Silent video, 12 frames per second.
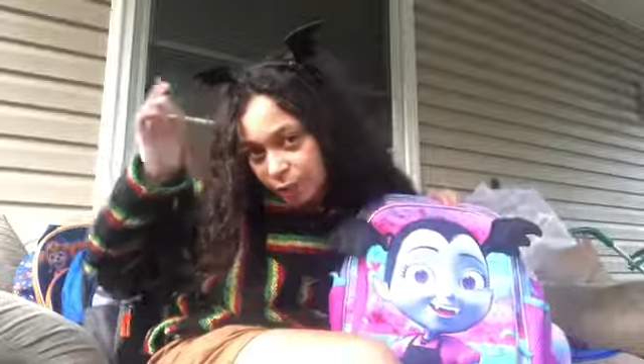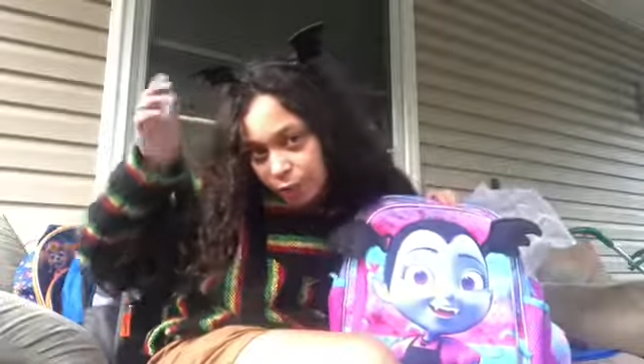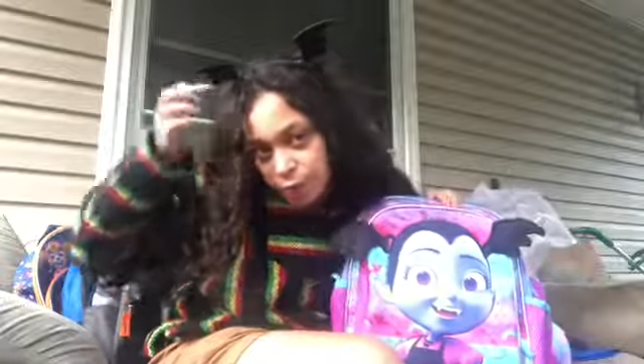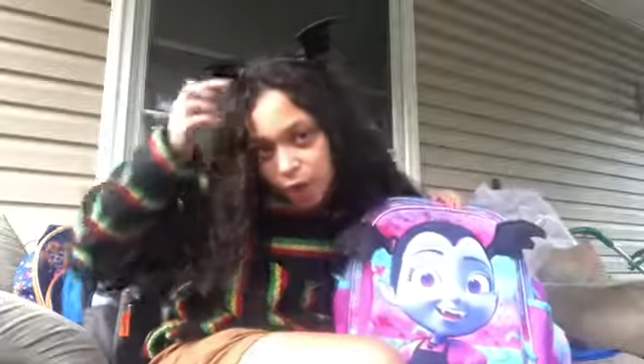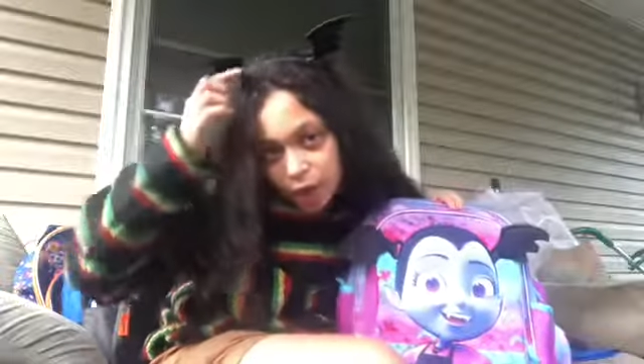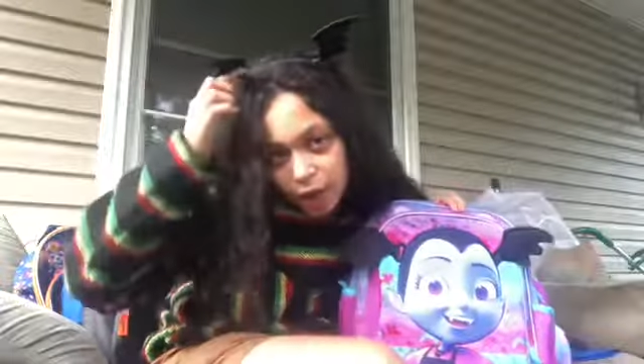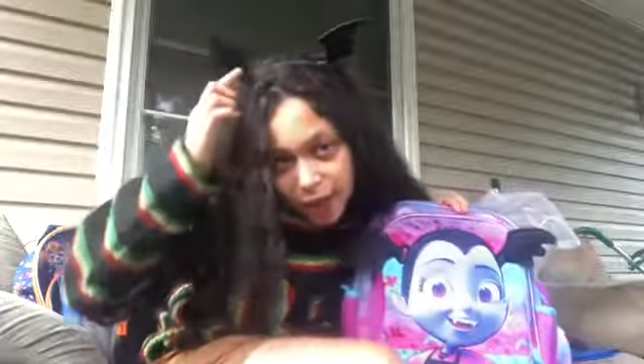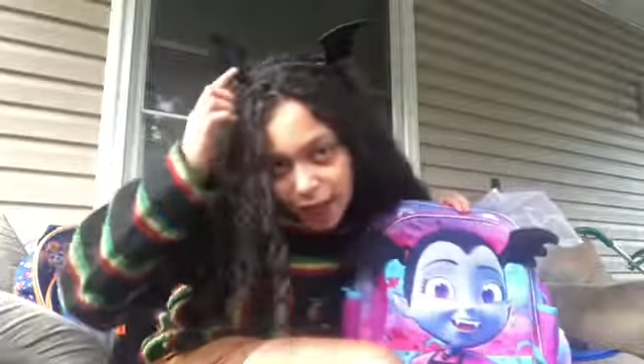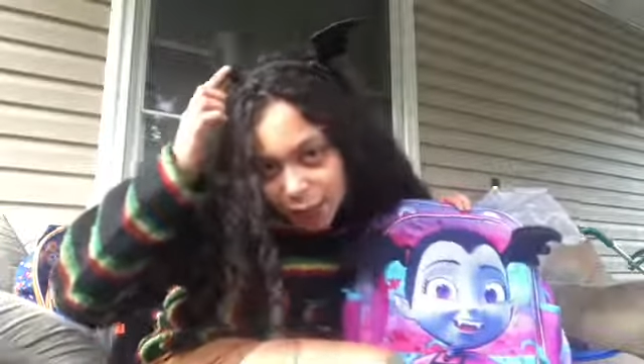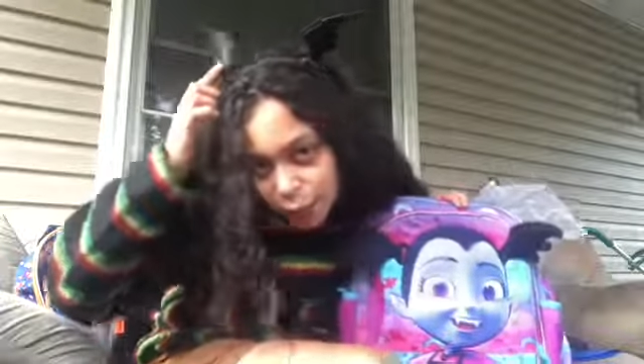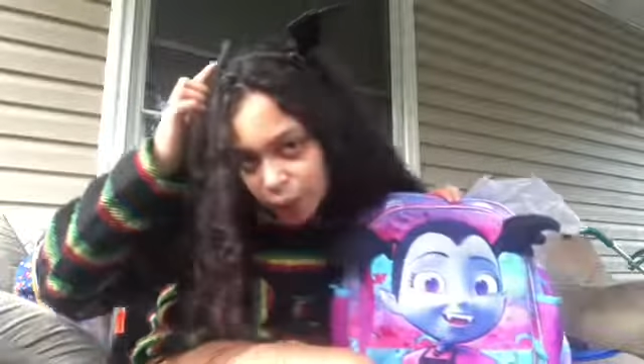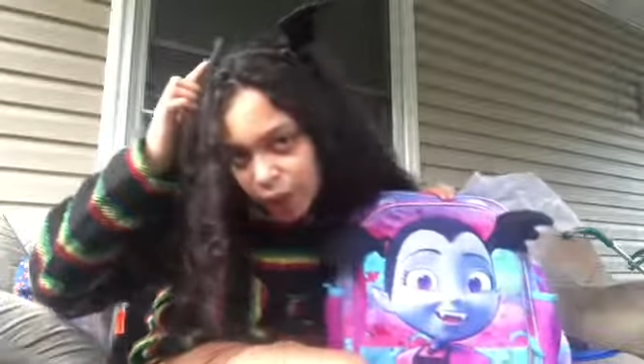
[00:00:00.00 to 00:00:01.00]
for
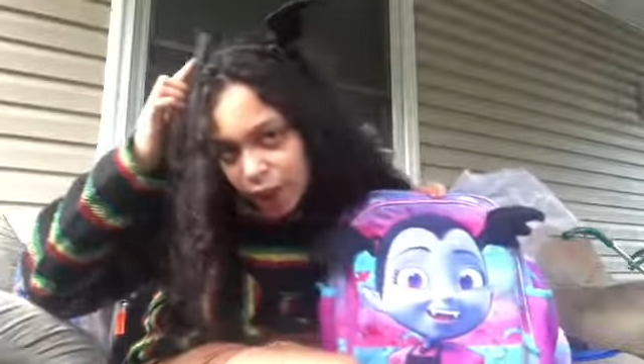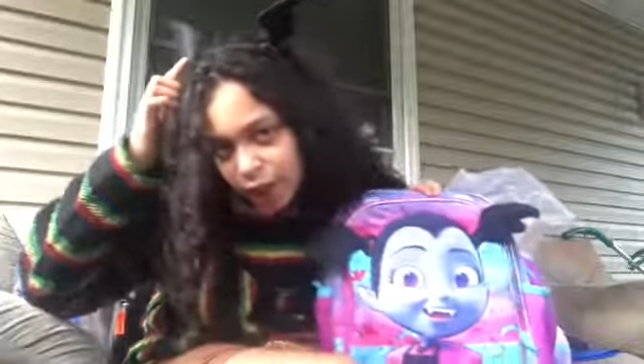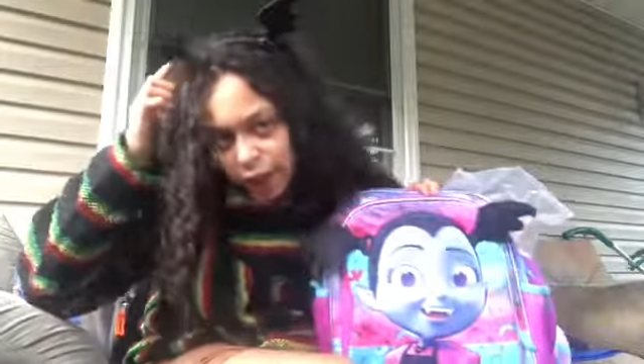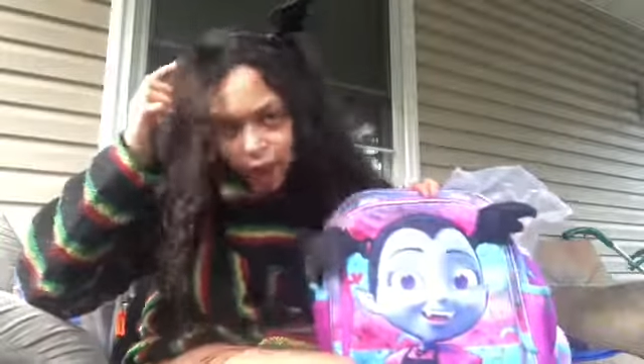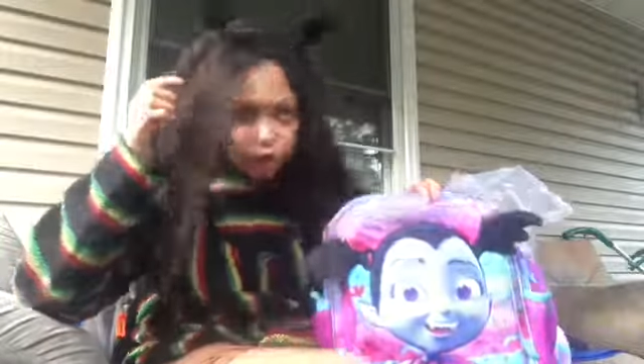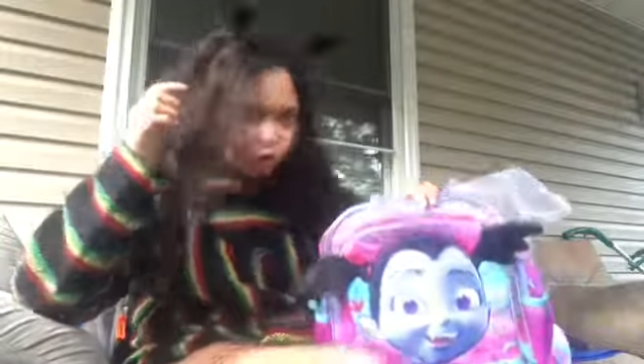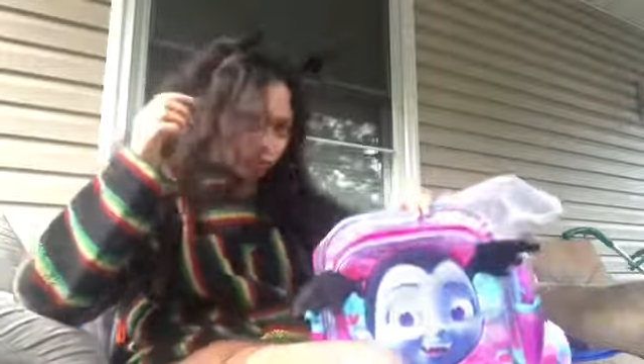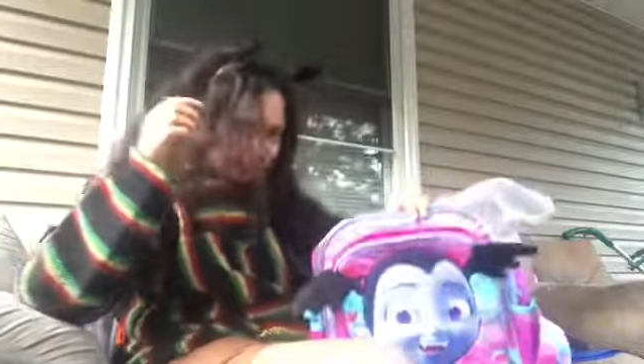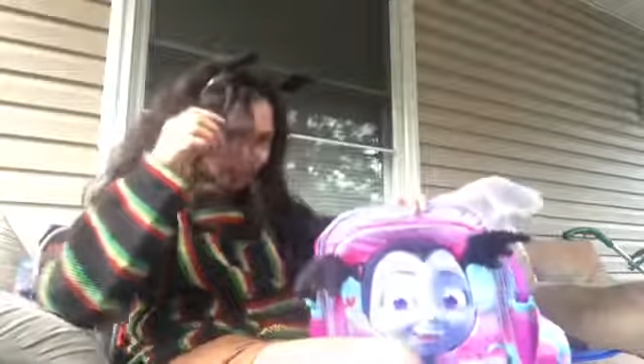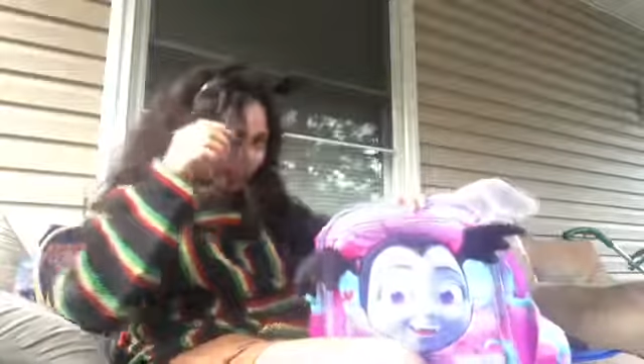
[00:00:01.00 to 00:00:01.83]
Halloween and use them for